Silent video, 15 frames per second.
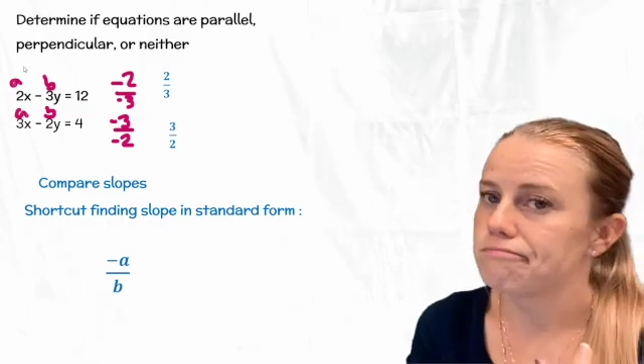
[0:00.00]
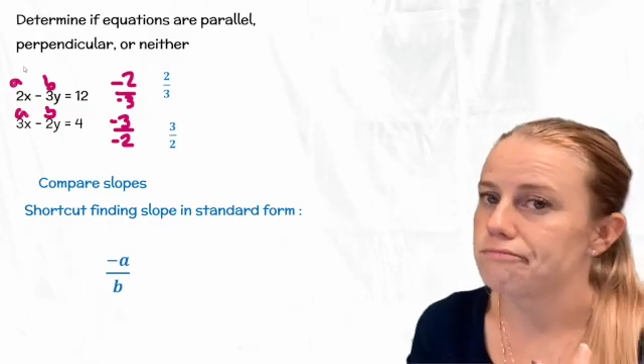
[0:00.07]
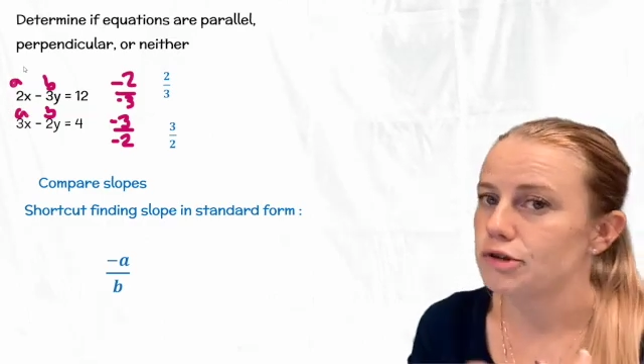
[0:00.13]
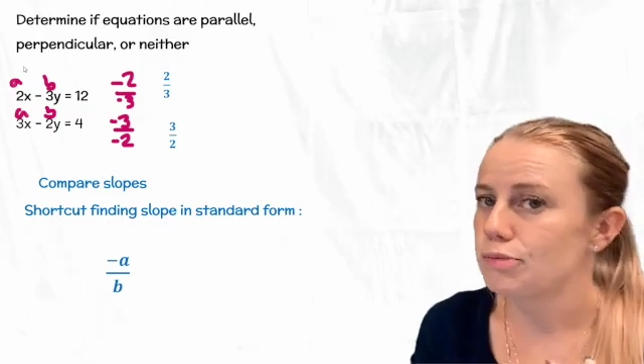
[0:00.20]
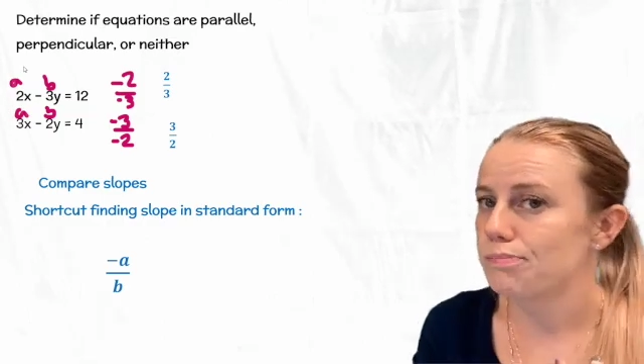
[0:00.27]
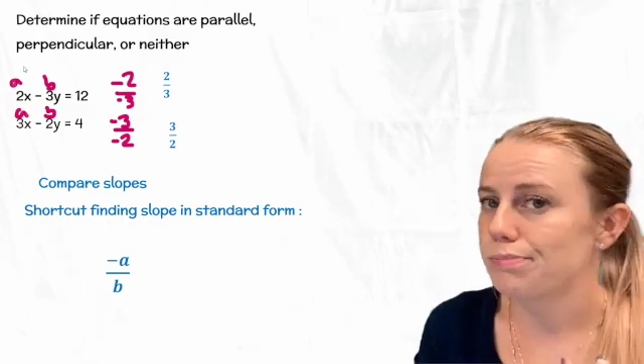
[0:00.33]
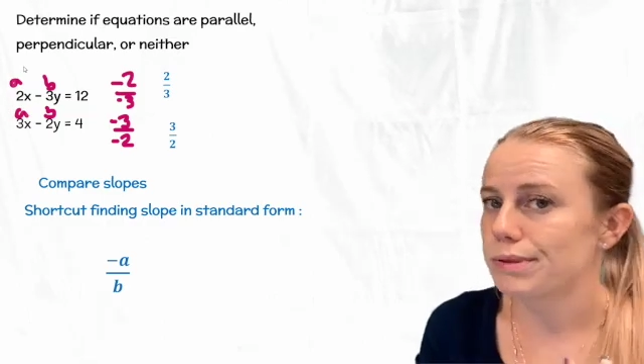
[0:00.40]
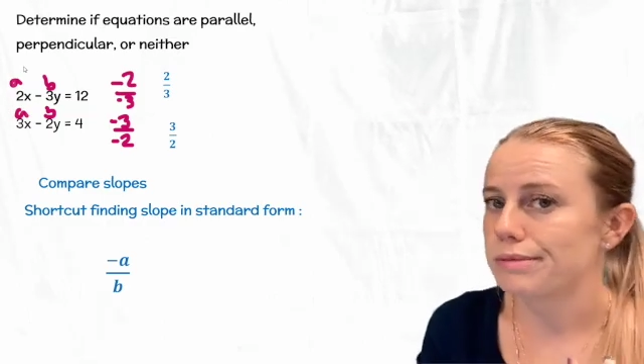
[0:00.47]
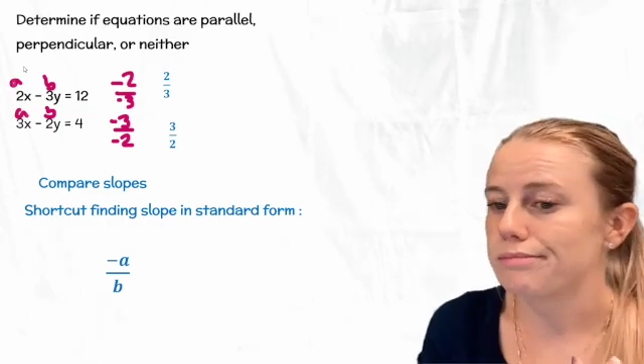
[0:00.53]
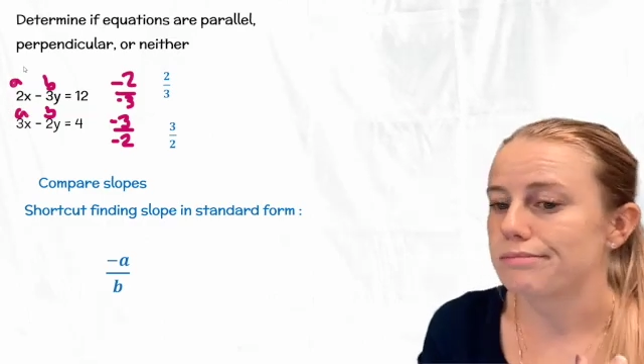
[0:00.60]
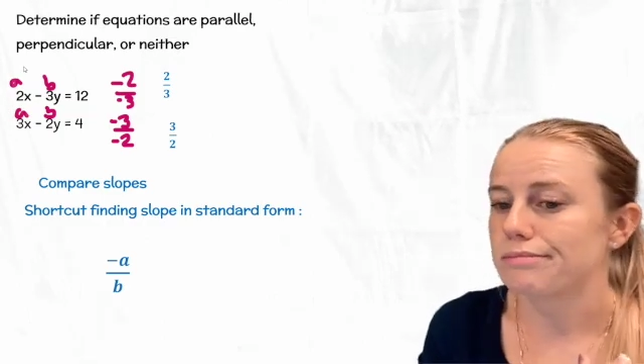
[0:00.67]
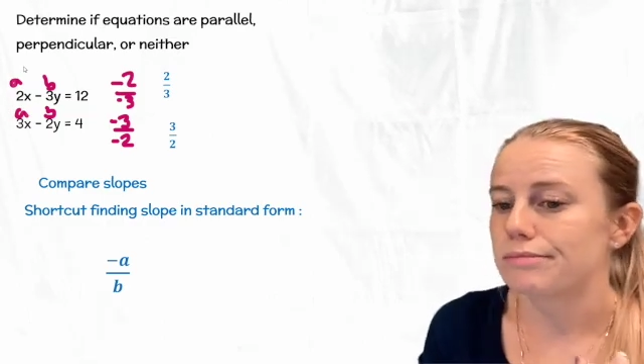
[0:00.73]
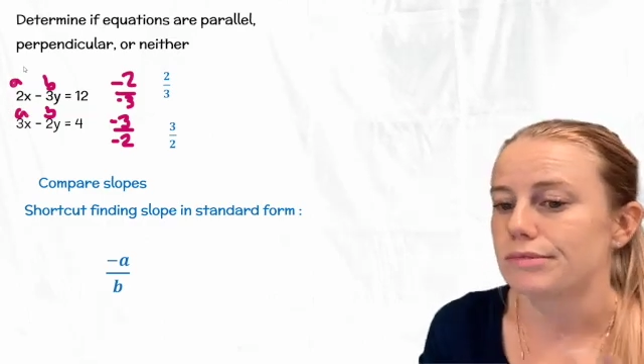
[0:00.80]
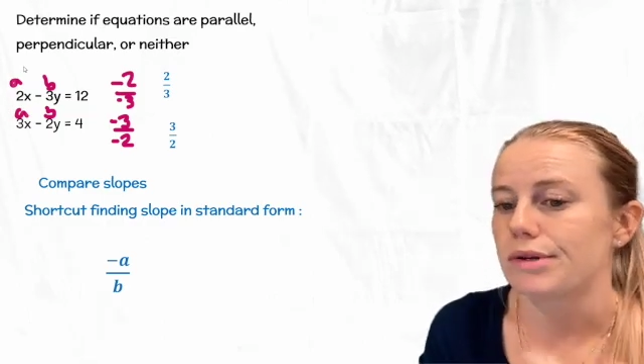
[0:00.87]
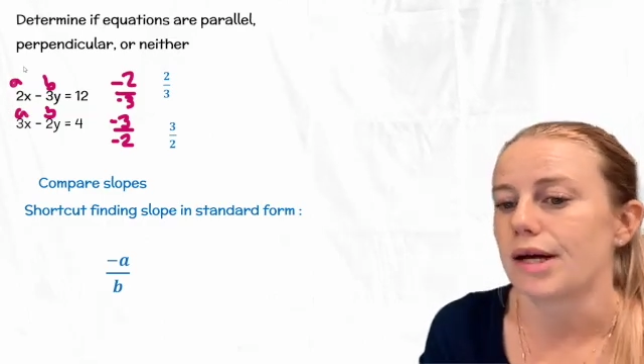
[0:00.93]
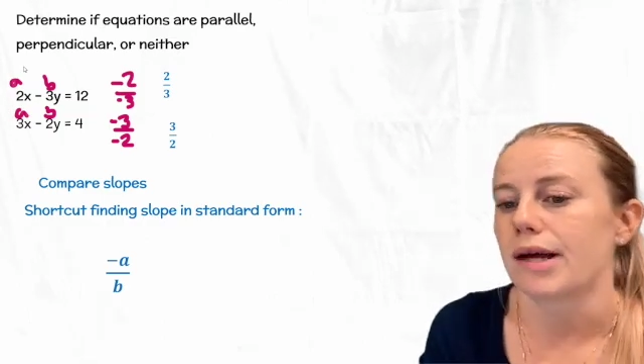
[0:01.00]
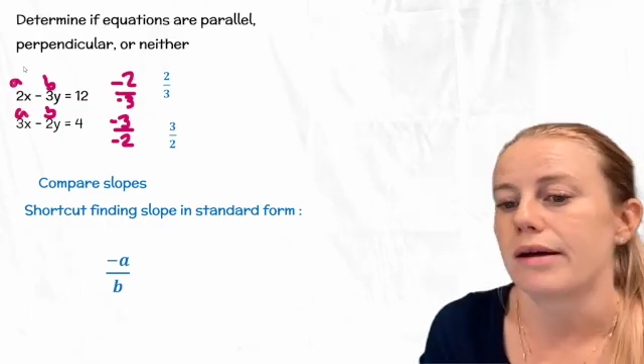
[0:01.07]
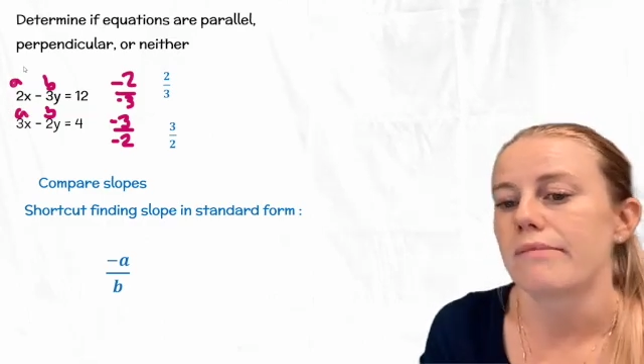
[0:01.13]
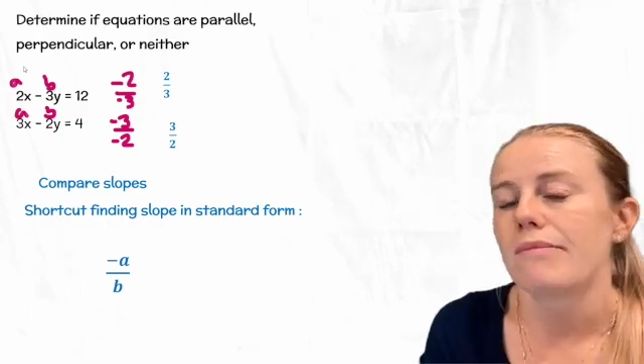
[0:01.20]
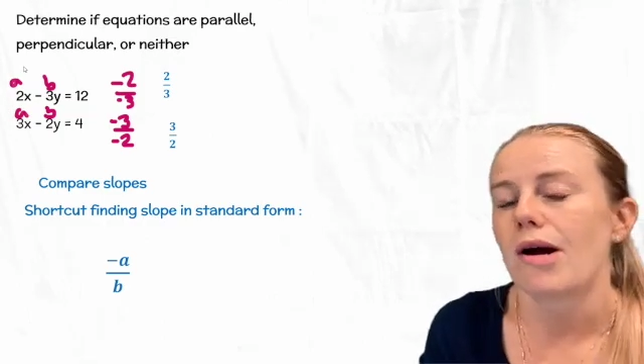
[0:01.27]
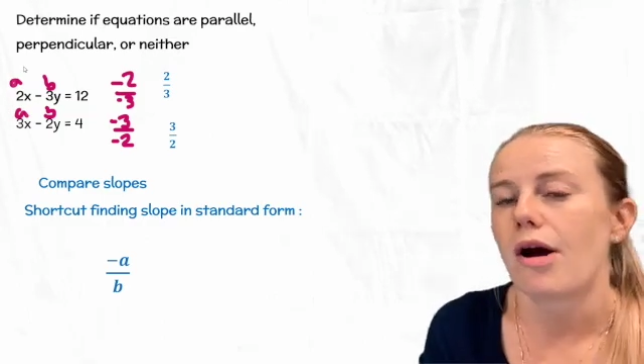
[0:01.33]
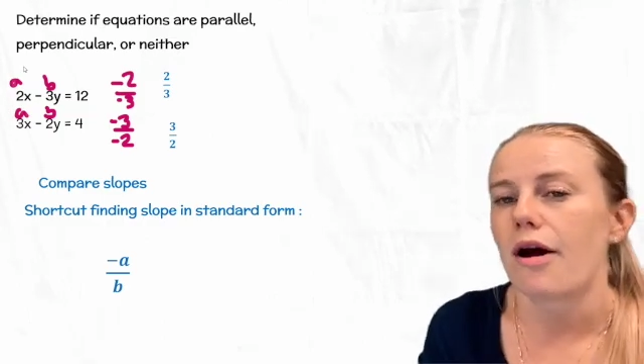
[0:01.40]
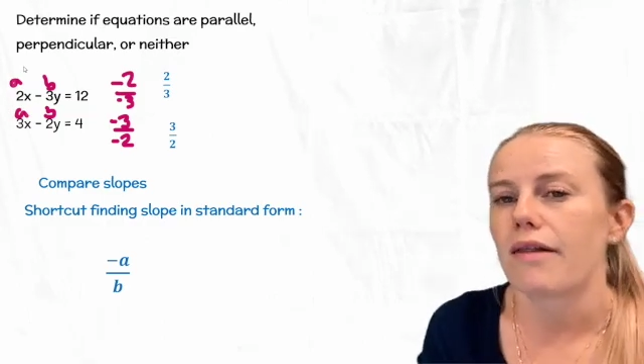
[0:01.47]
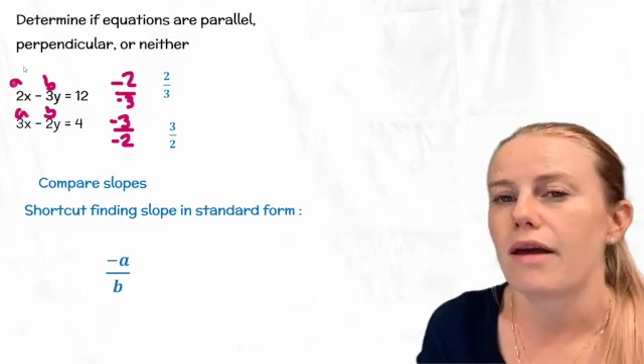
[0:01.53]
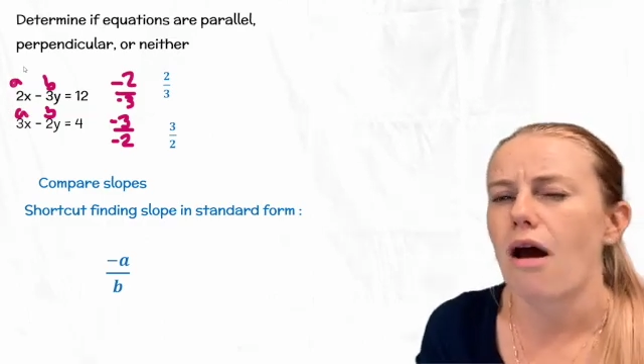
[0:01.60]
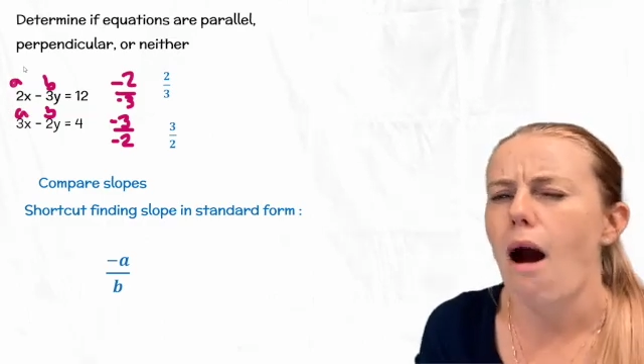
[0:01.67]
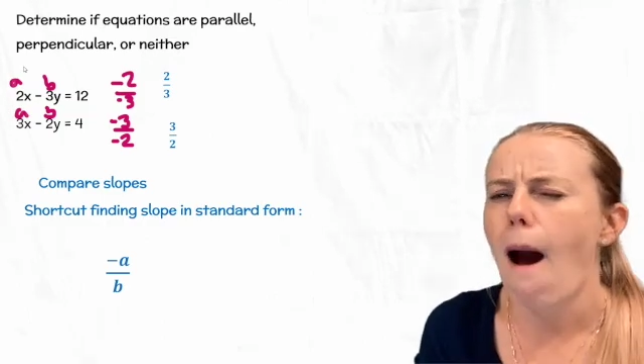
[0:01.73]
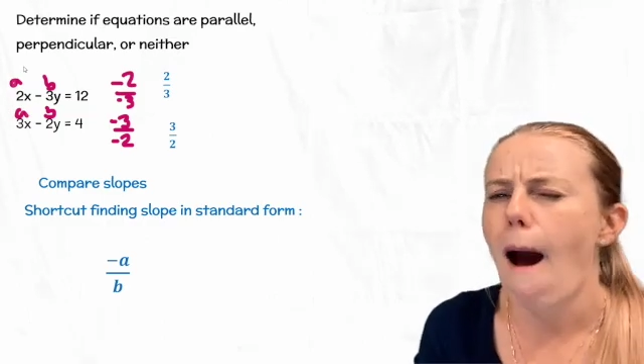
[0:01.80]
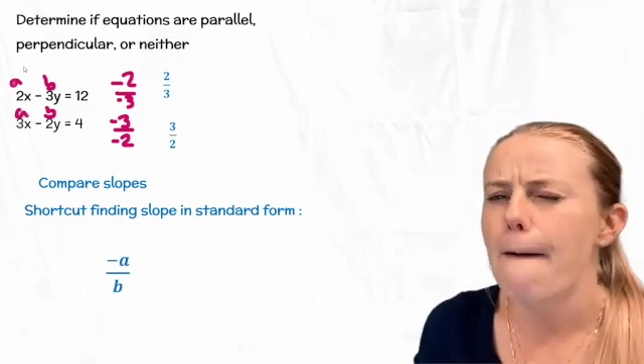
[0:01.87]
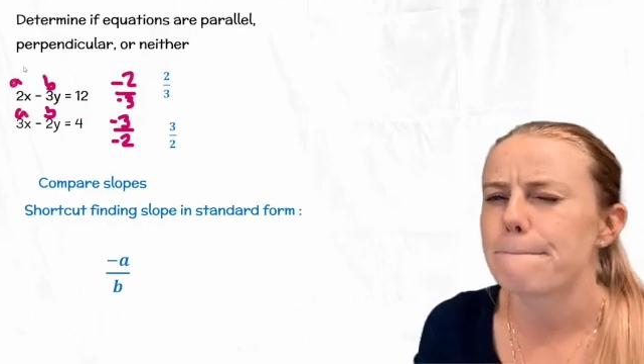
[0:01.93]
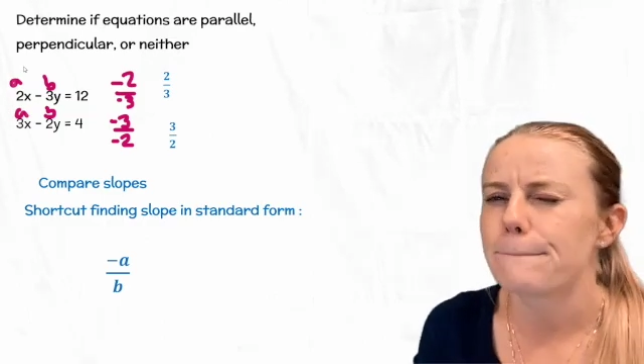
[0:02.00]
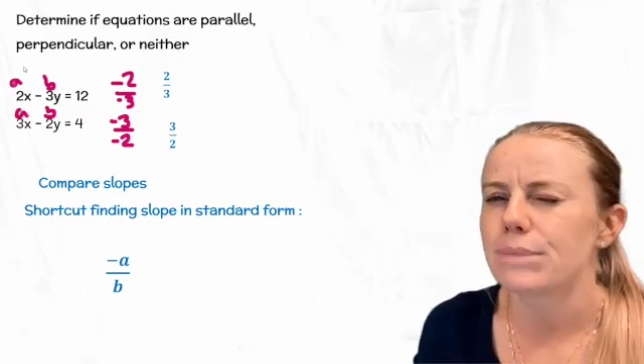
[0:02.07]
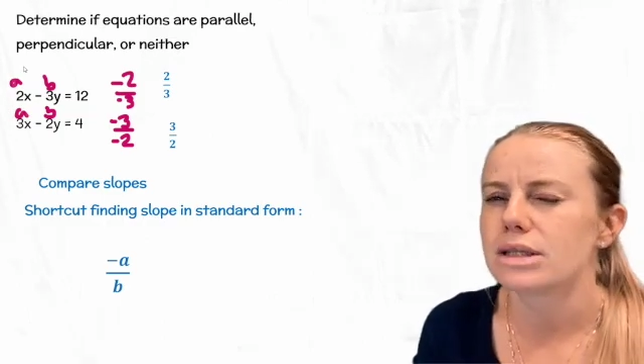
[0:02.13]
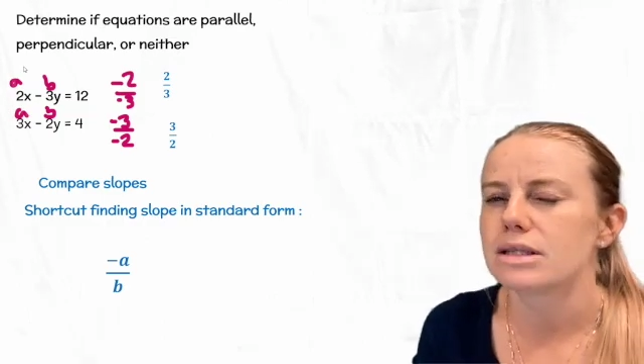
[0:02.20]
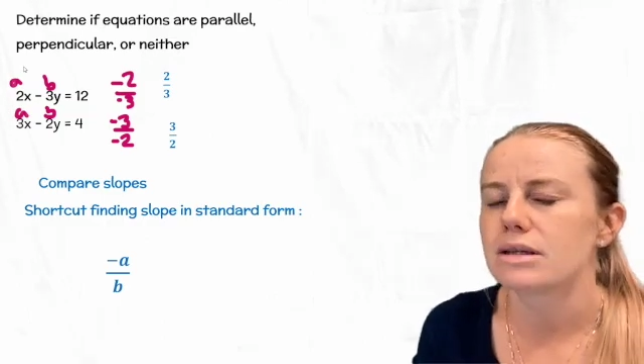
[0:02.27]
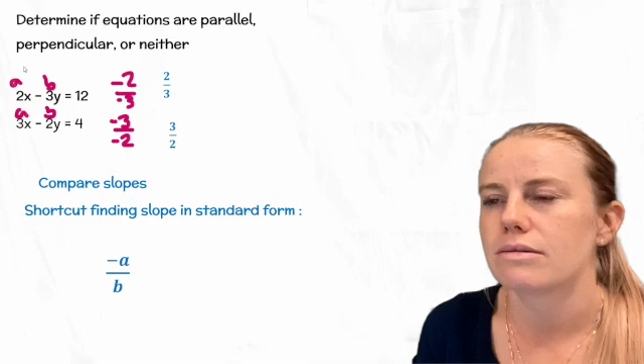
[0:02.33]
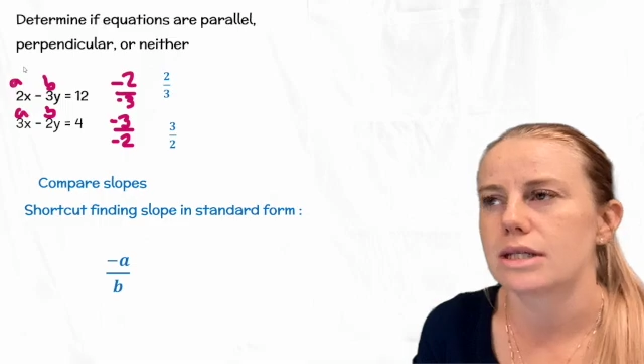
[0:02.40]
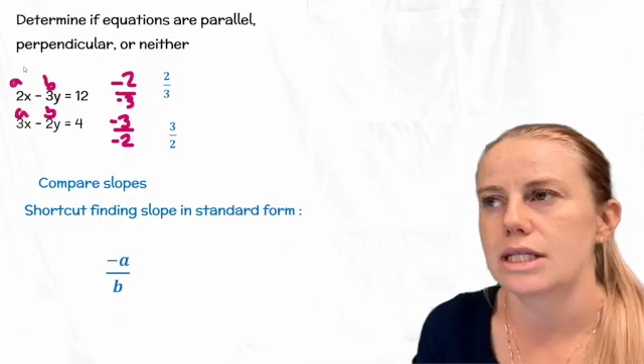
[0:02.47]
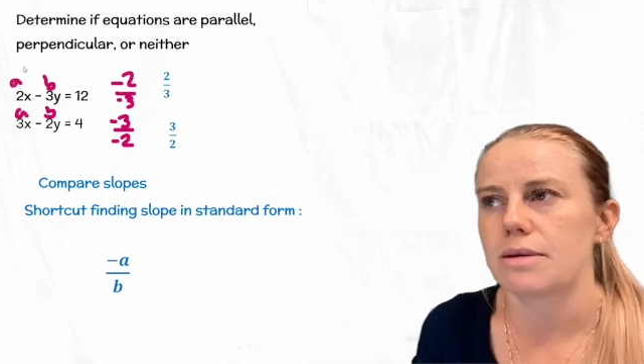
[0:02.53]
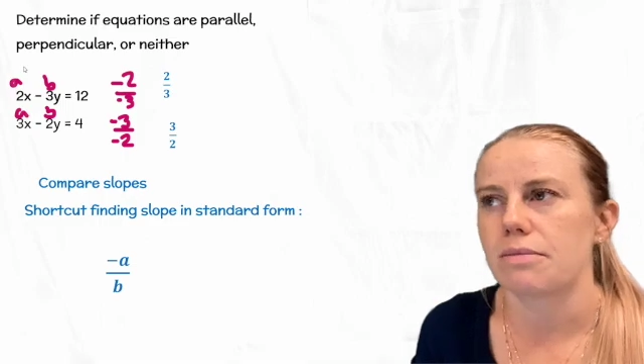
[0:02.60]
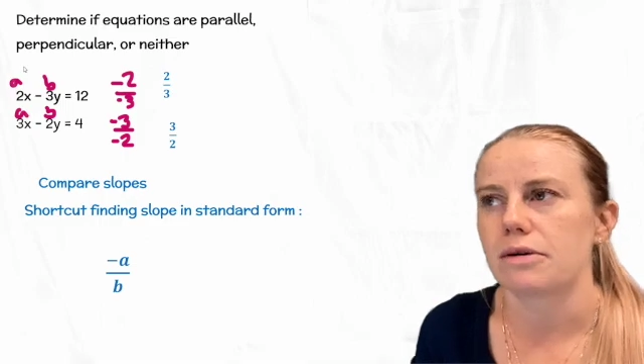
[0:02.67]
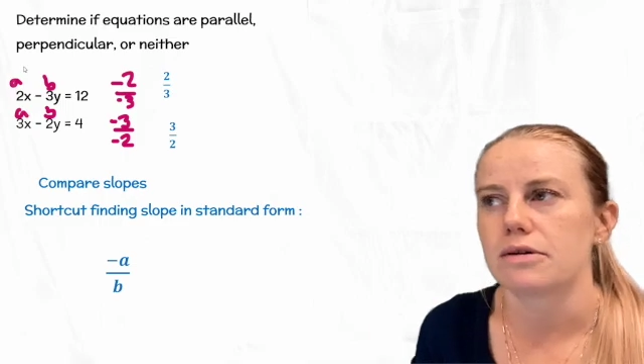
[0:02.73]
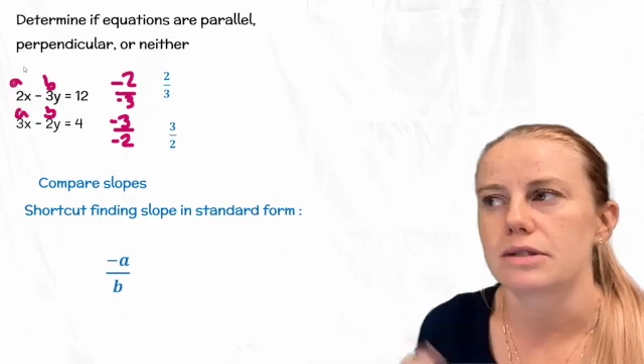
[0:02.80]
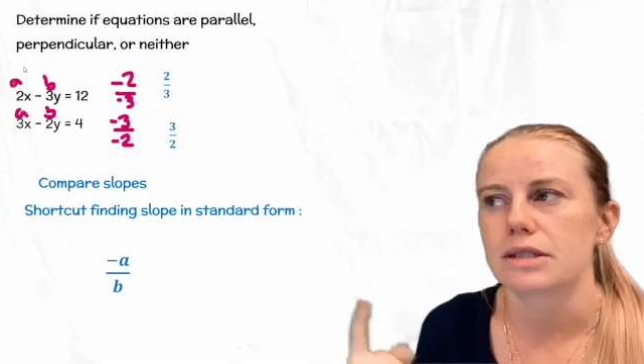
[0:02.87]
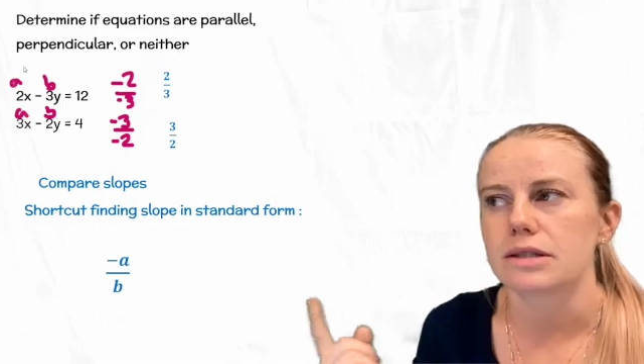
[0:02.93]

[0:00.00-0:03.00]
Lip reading: Nope. Okay. Are they opposite reciprocals?